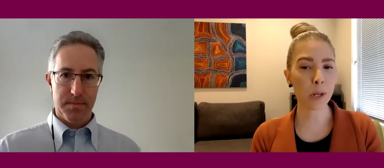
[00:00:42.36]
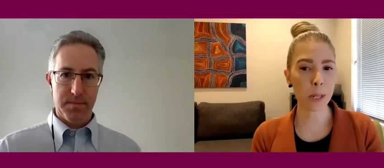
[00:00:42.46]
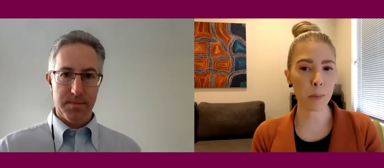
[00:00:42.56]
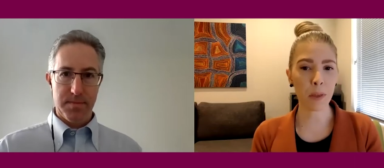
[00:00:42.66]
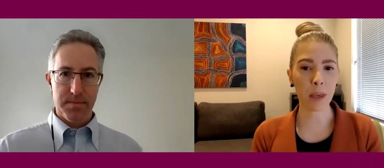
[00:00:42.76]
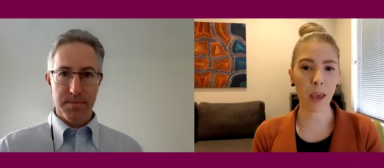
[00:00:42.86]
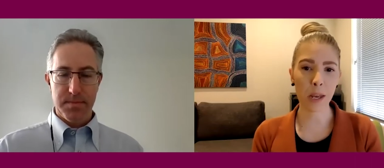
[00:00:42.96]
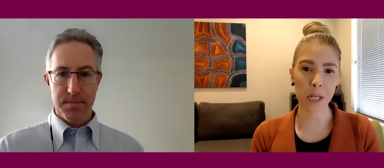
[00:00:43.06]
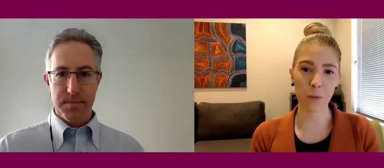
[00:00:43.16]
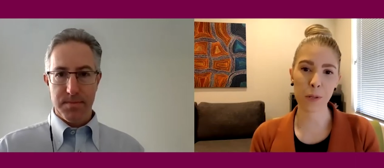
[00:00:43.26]
Speaker 1: are some of the
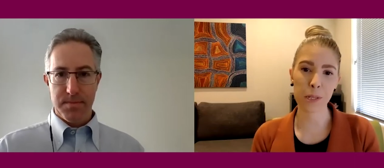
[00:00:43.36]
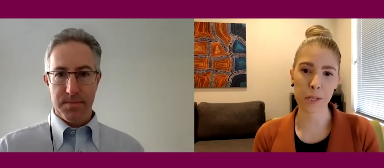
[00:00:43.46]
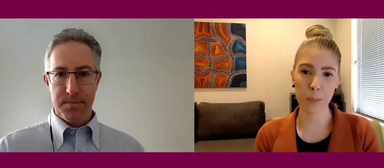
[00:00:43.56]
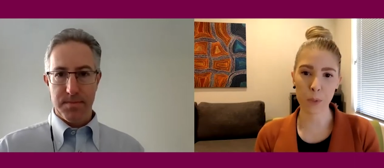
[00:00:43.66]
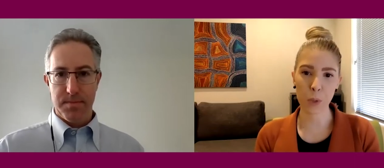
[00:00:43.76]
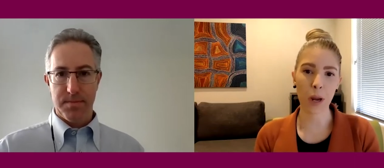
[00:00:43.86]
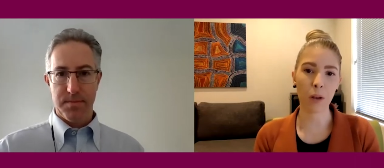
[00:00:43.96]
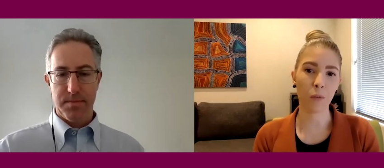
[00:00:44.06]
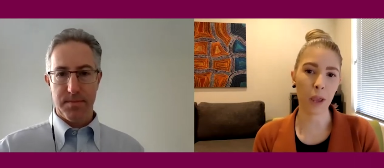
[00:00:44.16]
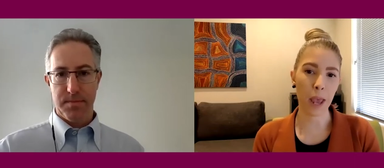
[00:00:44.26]
key differences
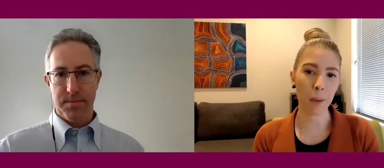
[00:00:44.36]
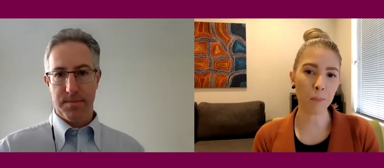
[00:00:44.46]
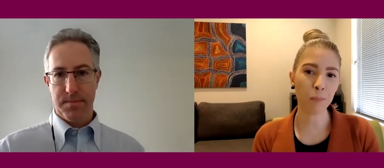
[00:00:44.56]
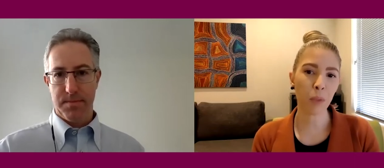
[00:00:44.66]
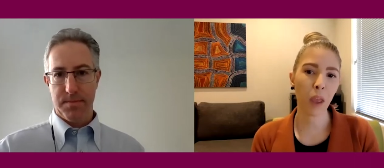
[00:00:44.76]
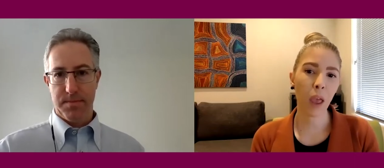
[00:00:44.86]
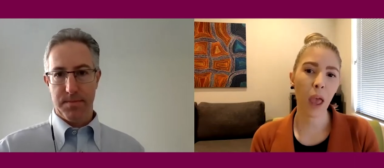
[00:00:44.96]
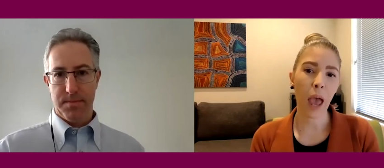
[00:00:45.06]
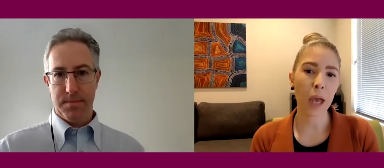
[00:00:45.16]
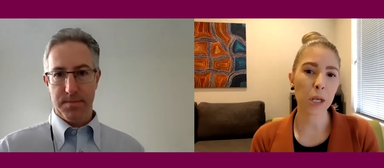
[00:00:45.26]
between VM
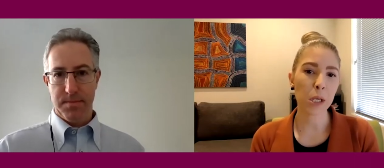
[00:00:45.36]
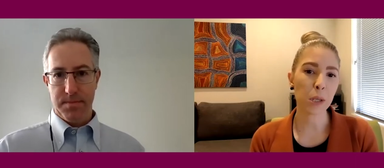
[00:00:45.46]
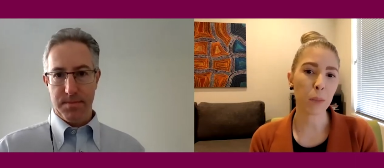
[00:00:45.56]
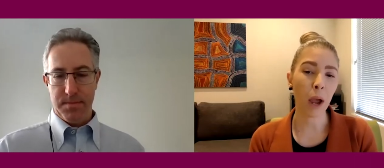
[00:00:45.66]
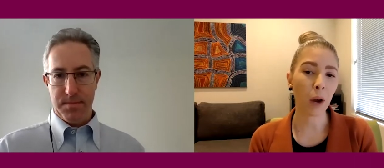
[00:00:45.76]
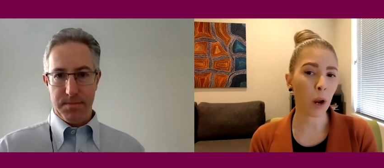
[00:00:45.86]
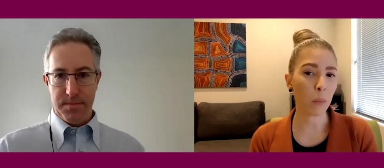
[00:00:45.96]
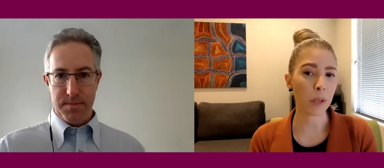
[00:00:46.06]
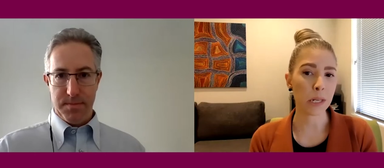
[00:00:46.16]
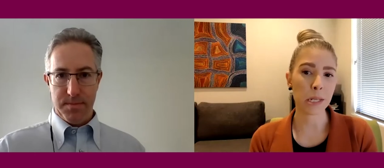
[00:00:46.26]
and
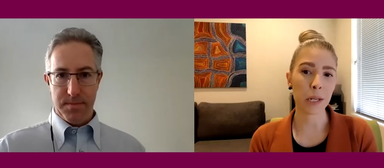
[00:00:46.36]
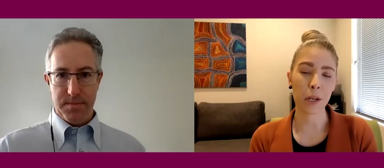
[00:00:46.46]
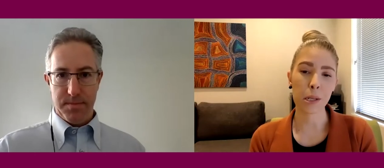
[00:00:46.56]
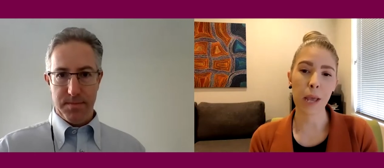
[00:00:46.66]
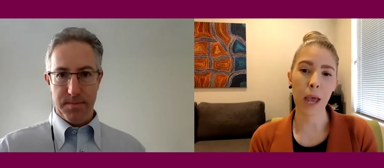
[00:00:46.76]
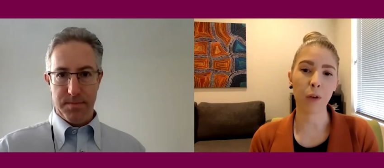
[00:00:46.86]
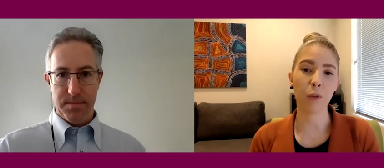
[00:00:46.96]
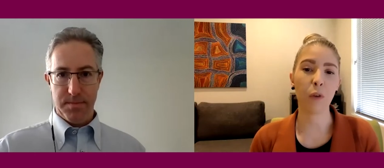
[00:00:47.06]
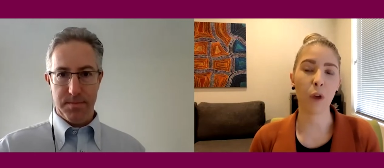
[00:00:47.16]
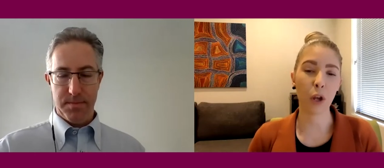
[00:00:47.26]
migraine with dizziness
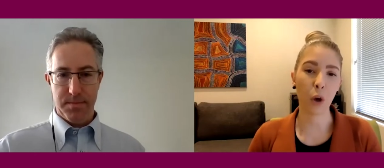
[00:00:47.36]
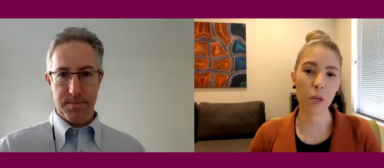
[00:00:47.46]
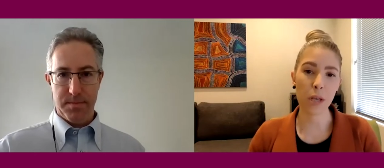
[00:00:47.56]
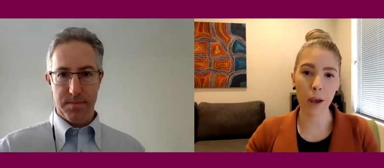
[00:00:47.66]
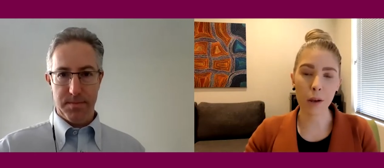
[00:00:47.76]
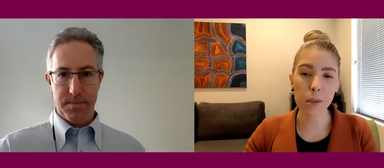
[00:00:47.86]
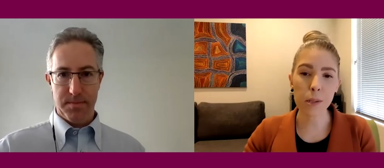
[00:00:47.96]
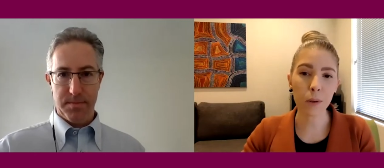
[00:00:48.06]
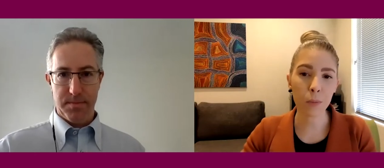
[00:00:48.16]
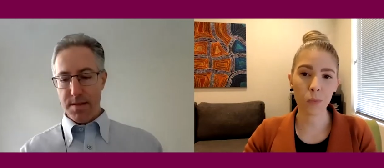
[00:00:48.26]
and vertigo
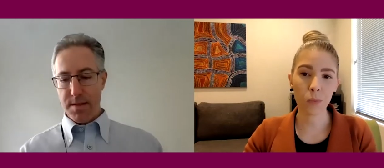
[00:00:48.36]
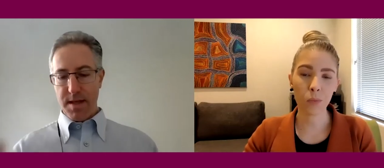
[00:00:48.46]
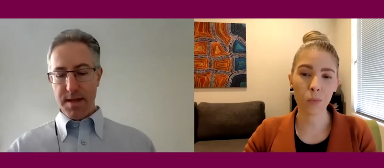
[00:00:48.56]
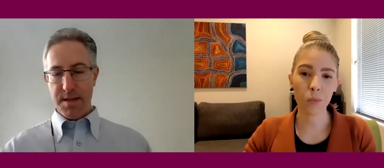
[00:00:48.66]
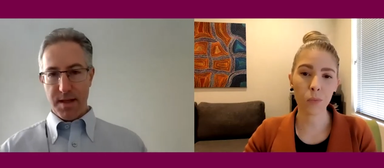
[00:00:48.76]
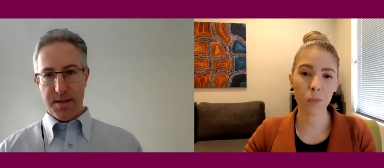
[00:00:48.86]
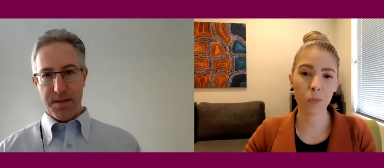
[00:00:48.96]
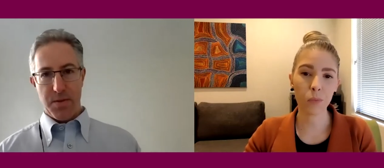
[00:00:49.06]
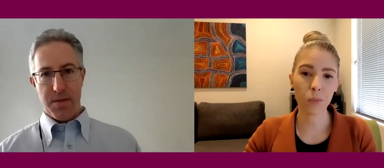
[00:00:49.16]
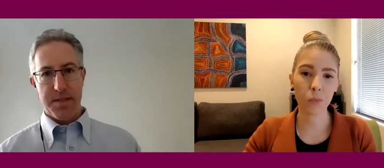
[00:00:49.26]
attacks?
Speaker 2: The key thing I think
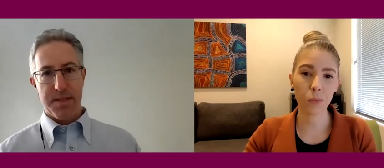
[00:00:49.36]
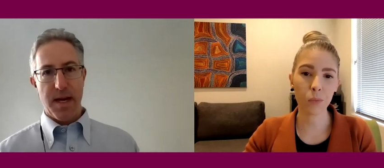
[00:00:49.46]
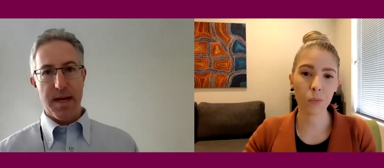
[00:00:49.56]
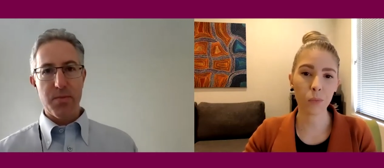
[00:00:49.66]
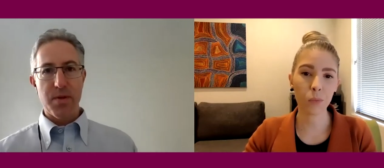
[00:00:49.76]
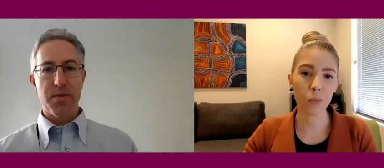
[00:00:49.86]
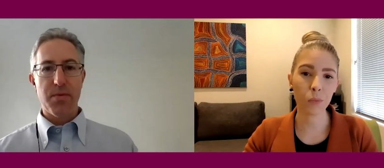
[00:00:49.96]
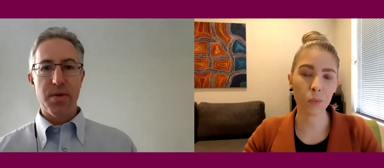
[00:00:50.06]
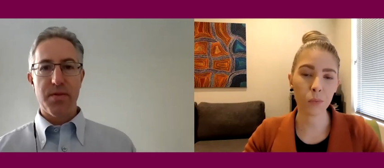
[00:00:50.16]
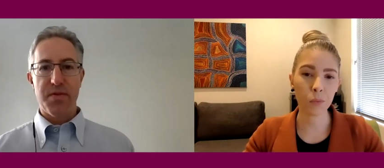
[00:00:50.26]
to understand with,
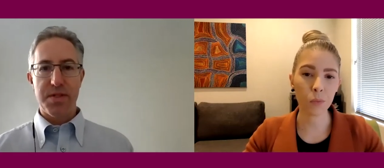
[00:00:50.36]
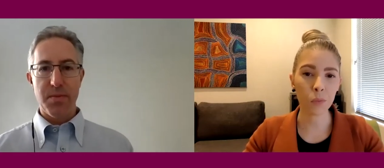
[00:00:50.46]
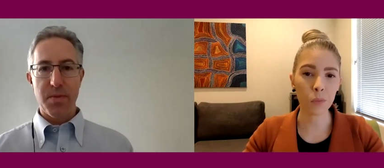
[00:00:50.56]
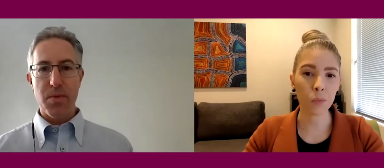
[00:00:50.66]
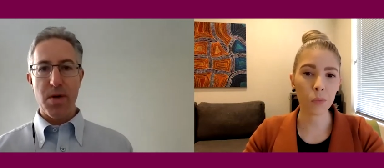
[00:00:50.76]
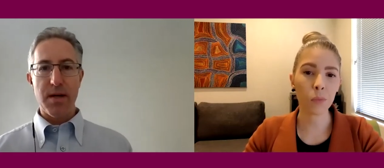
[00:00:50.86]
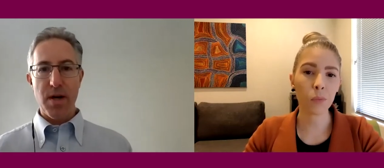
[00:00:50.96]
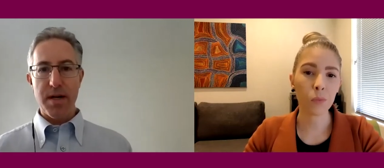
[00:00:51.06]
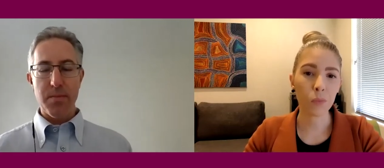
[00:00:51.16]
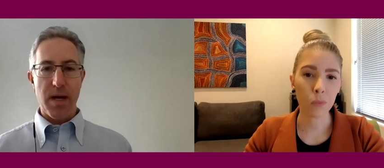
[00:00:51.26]
with vestibular
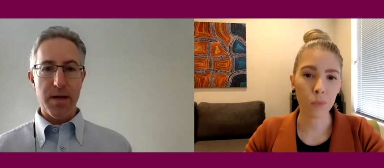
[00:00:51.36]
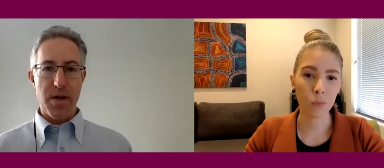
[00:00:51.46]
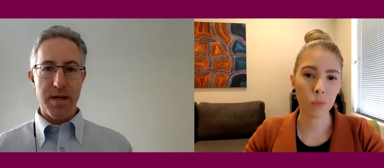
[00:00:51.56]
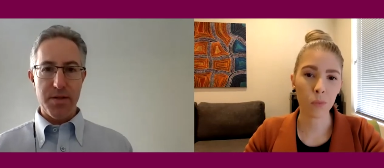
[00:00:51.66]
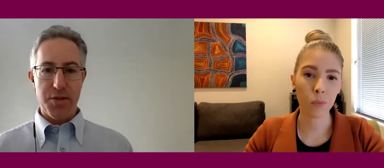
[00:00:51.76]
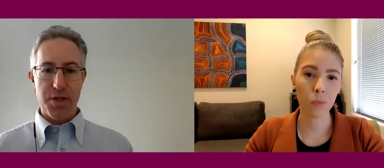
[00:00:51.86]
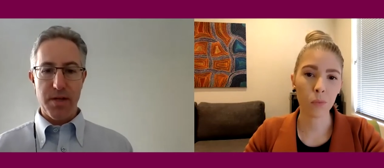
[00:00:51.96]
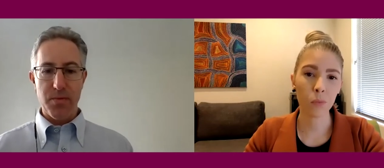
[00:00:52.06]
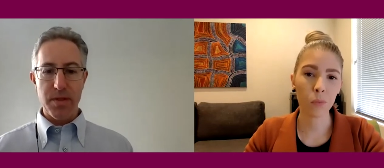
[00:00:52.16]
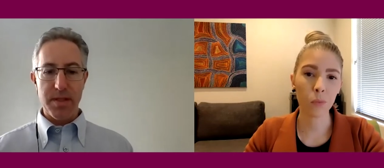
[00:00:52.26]
migraine and migraine in
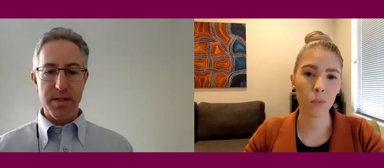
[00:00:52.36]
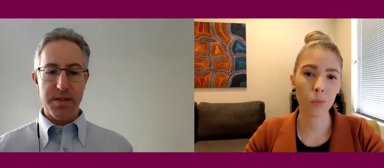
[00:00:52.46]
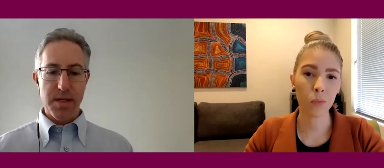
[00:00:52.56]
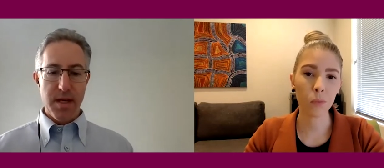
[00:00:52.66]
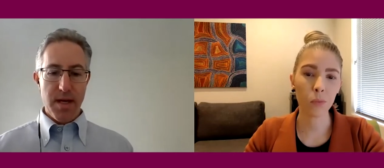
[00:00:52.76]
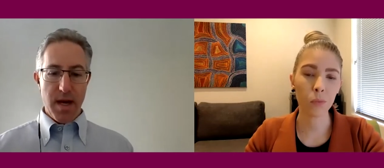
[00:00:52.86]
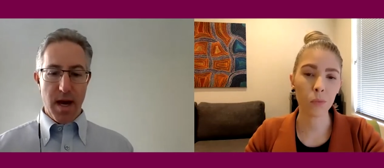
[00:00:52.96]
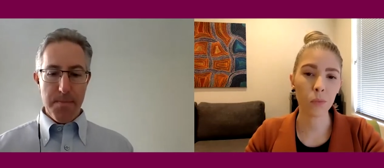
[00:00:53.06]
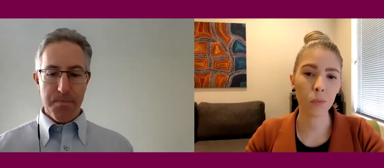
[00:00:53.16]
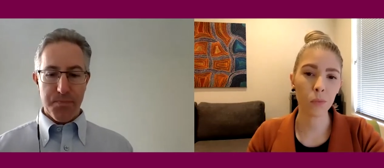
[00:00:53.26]
general is
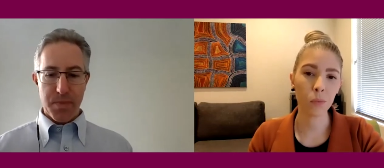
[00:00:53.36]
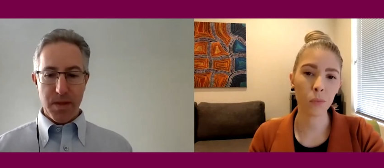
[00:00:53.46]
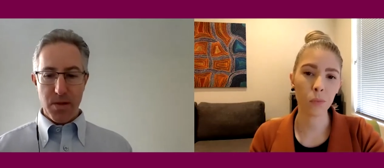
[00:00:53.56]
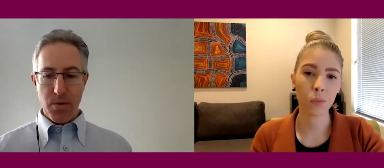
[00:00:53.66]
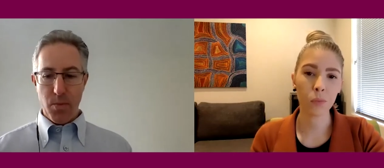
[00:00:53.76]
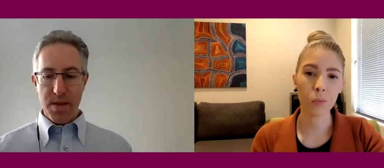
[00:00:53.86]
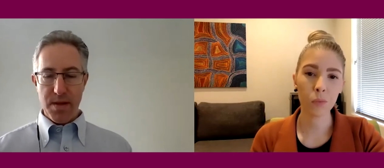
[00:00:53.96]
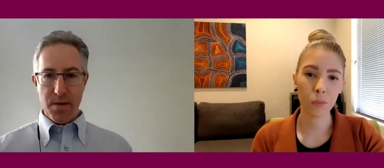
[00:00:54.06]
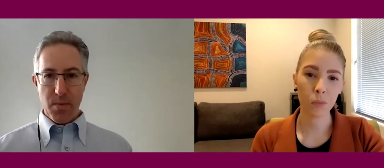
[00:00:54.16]
um, whether,